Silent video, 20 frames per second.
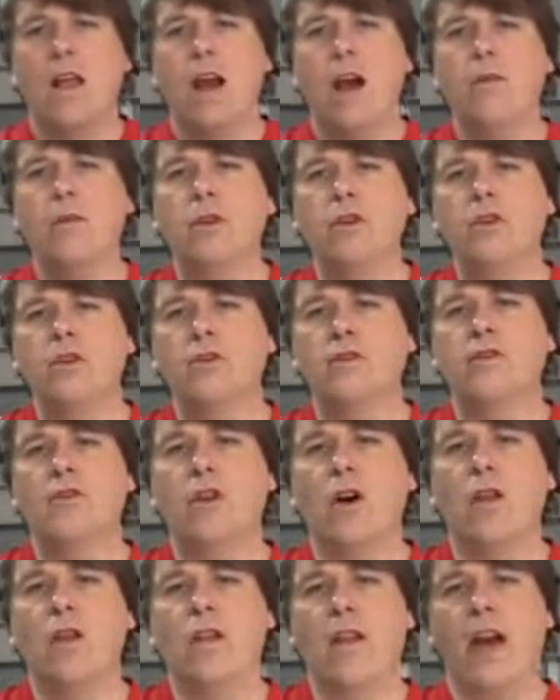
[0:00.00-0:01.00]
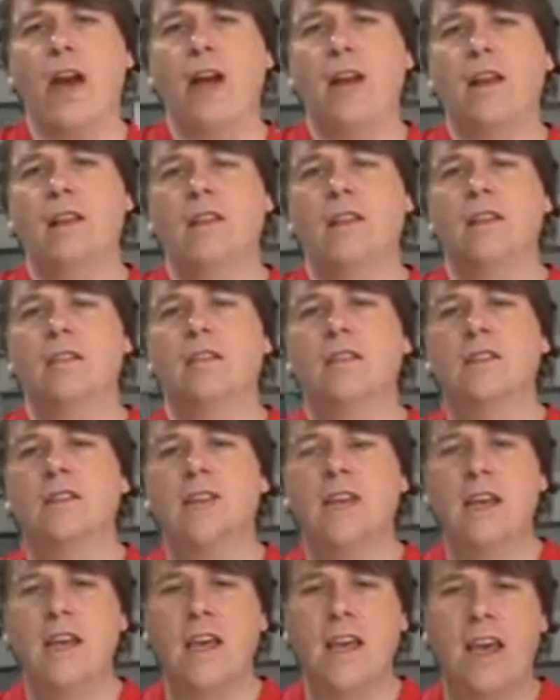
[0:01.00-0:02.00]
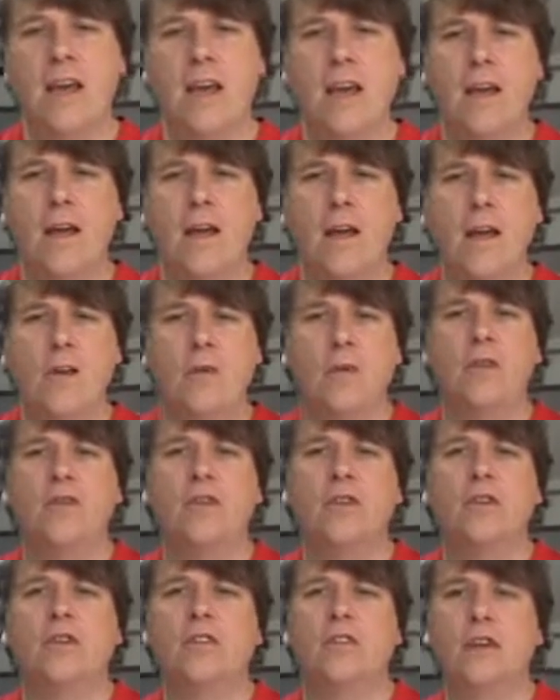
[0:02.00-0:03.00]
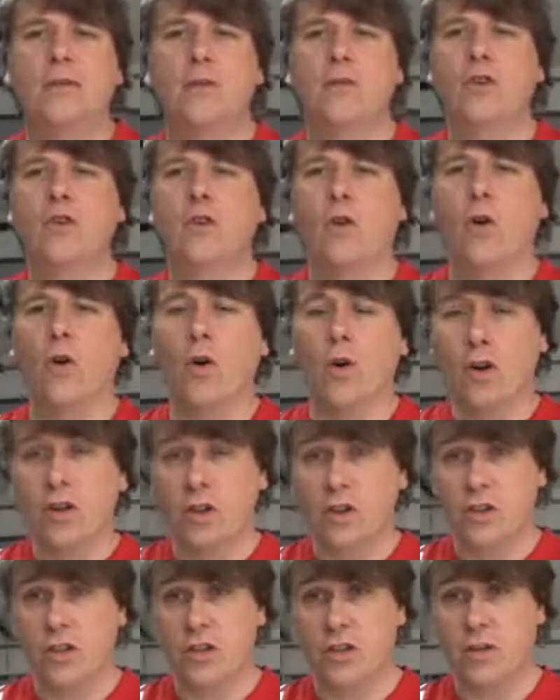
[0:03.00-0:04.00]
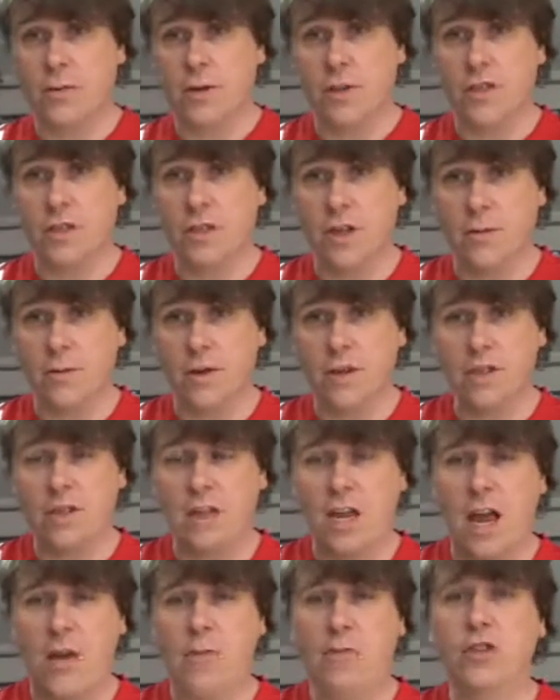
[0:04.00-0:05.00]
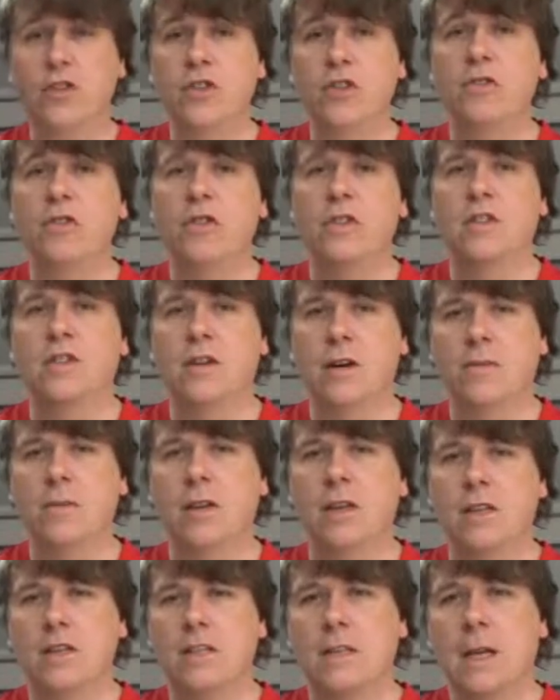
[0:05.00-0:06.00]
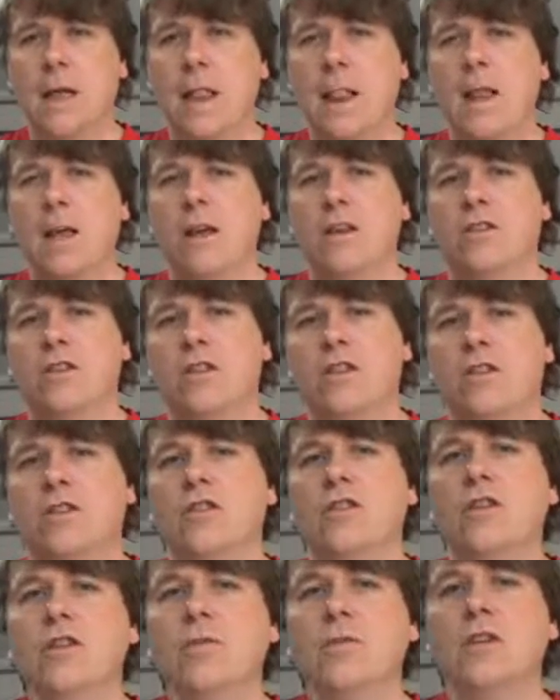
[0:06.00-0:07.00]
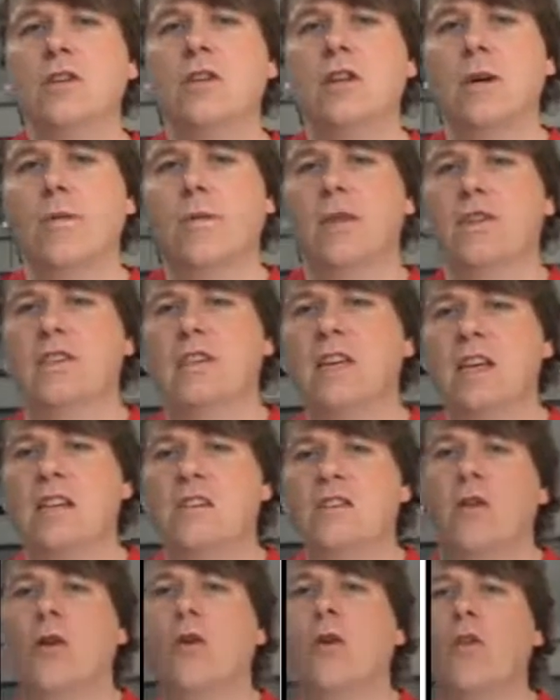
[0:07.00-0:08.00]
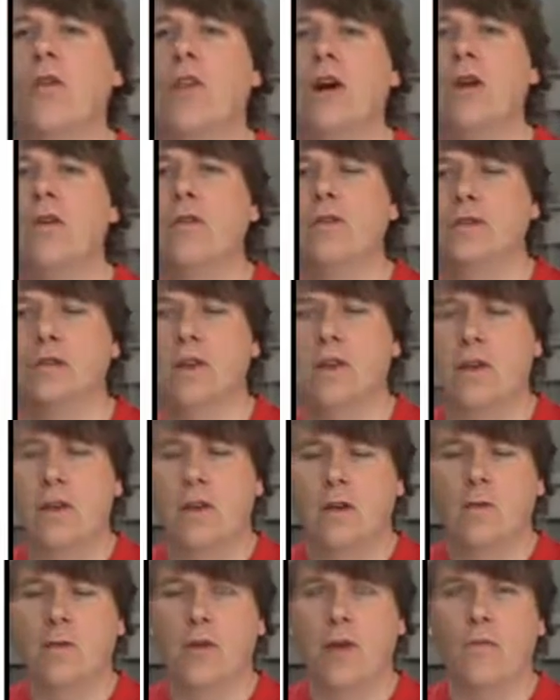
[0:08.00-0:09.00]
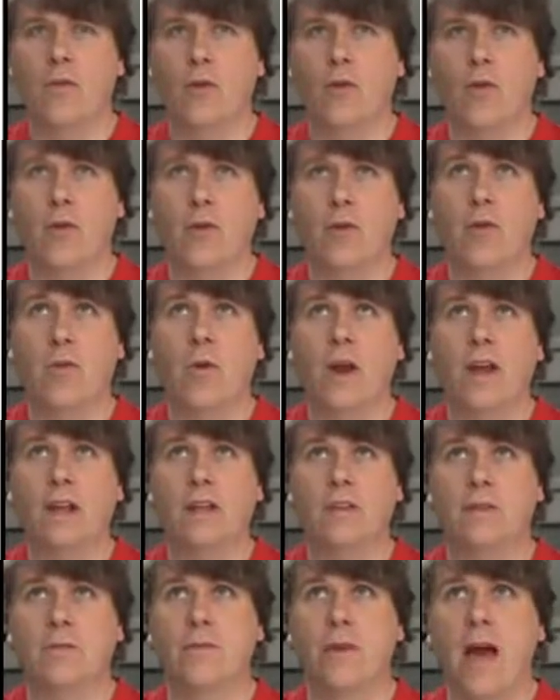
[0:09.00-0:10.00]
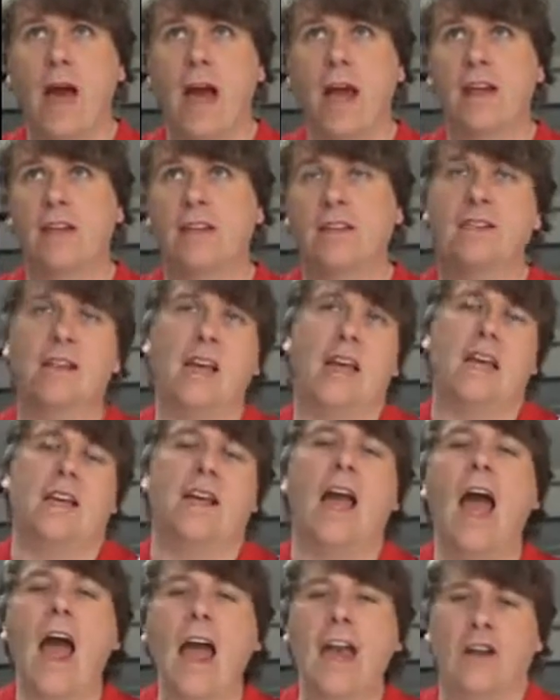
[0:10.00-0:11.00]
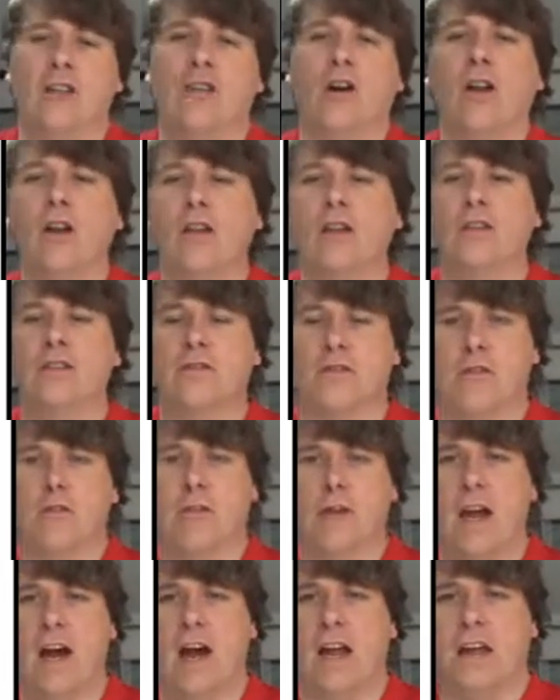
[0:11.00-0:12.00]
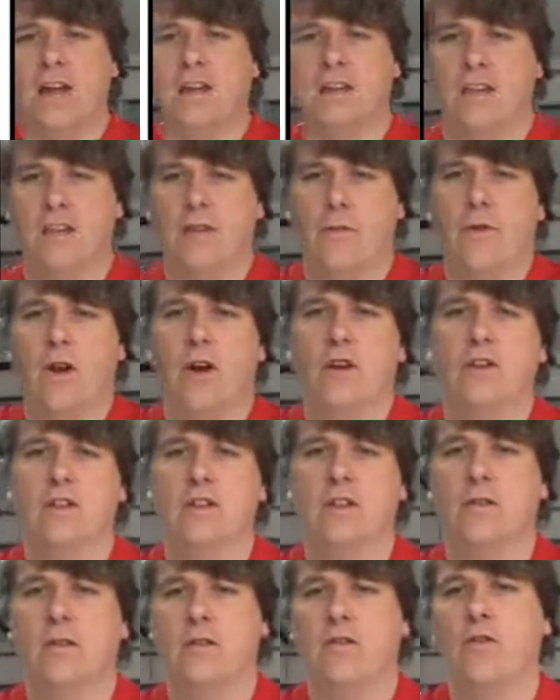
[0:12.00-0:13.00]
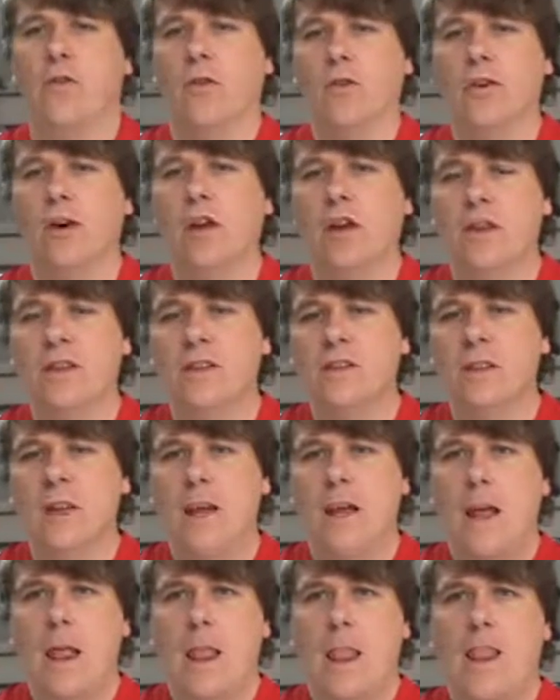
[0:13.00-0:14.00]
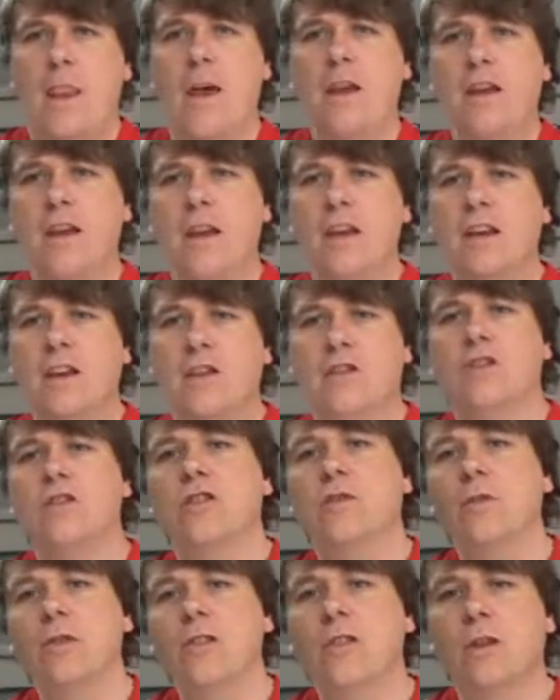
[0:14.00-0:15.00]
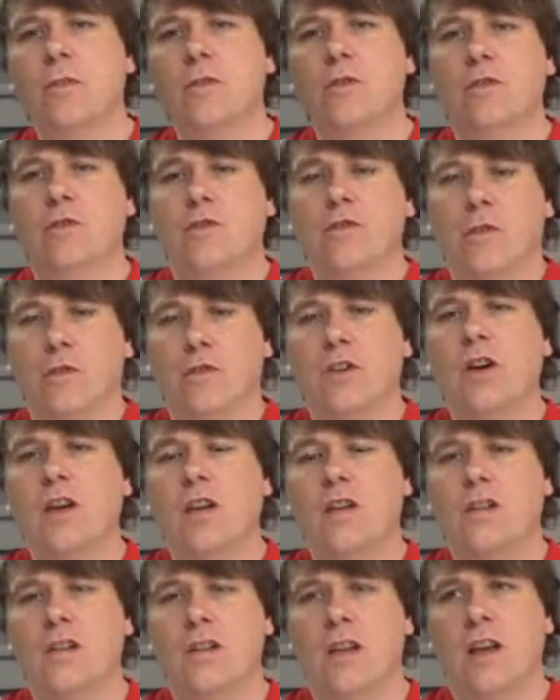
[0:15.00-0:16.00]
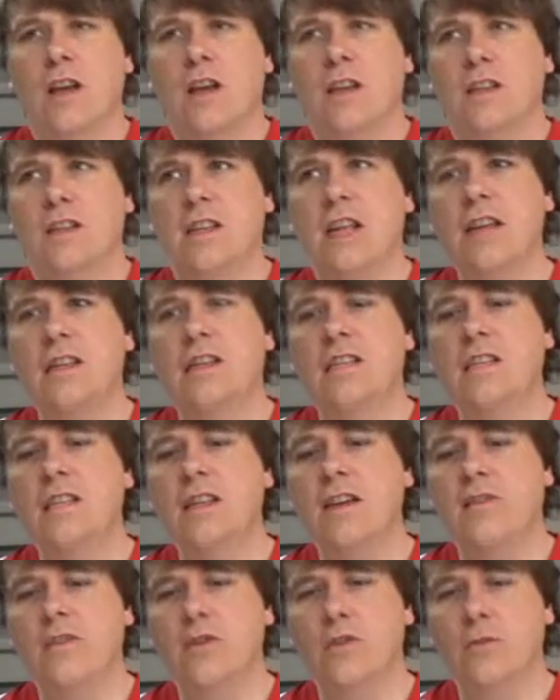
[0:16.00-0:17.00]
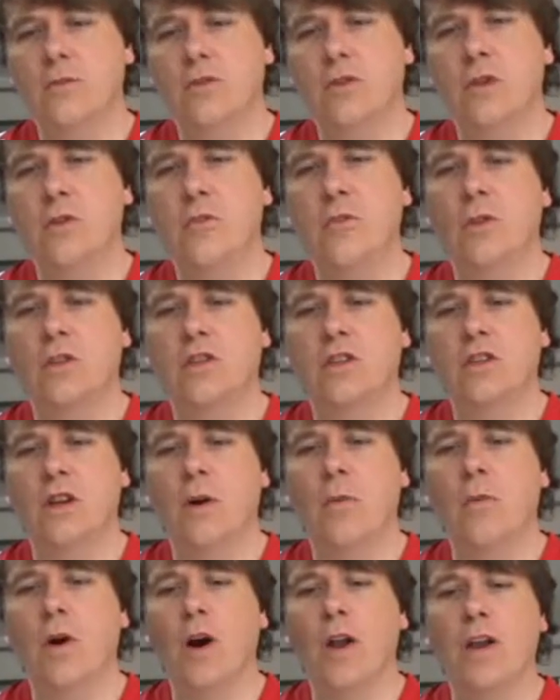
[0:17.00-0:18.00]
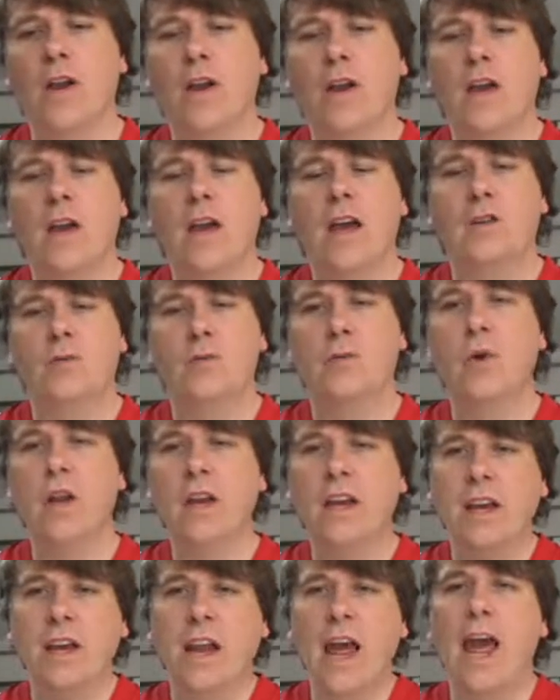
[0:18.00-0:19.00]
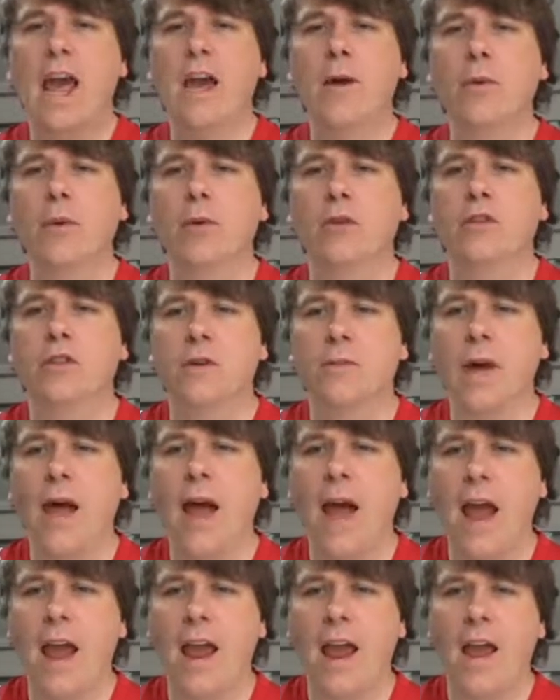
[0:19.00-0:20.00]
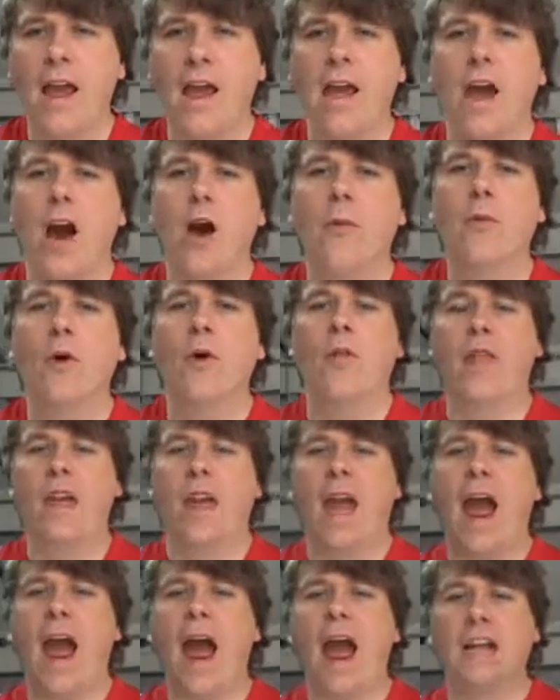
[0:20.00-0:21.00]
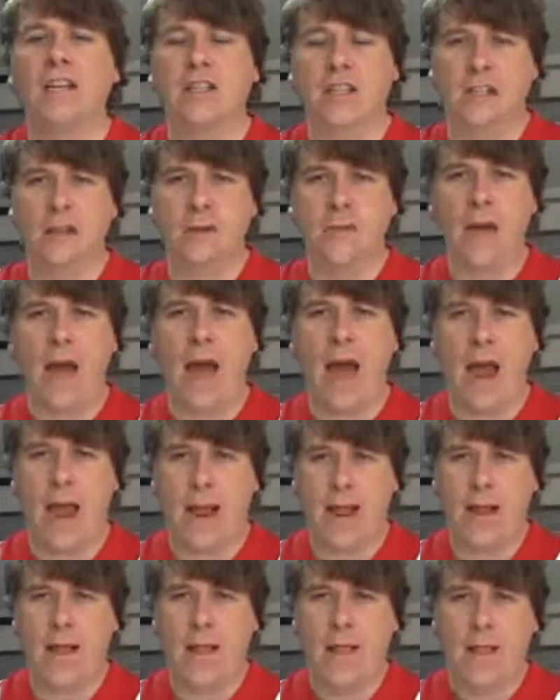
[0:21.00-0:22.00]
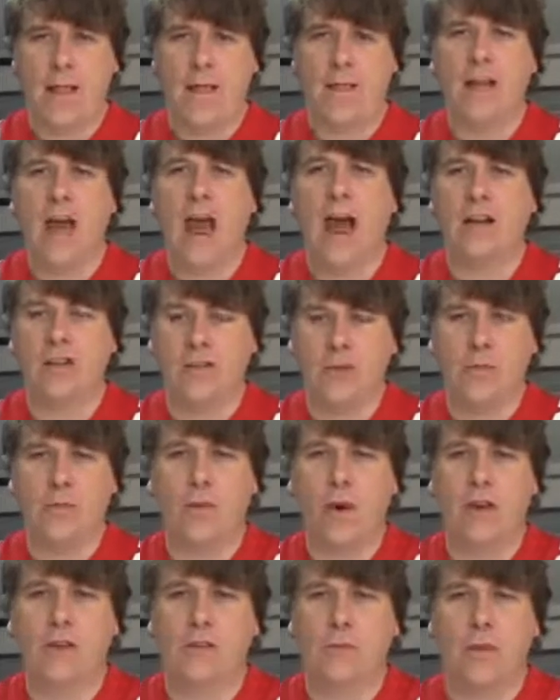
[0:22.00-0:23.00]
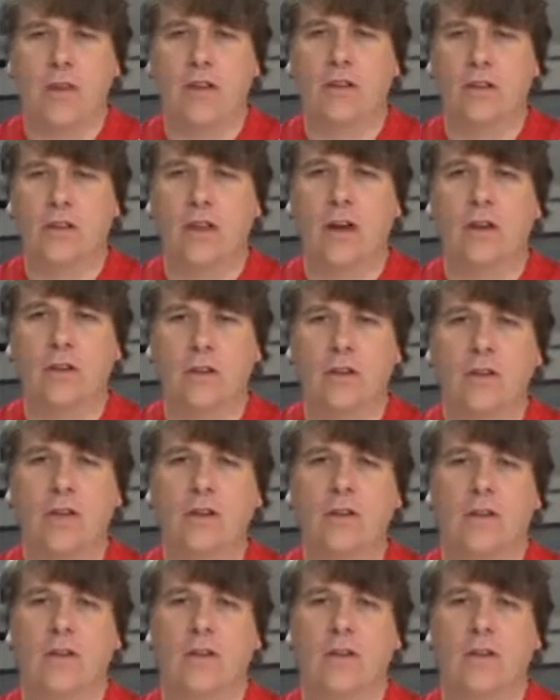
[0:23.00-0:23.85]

And once you've got that, you can see here, we've got something we call consumer surplus and producer surplus. So consumer surpluses, all those people that were willing to pay, let's say, $8 for the bananas and the price is only $4, they're getting a consumer surplus of $4. So that is the difference between what someone is willing and able to pay and what they actually pay, the actual price being sold.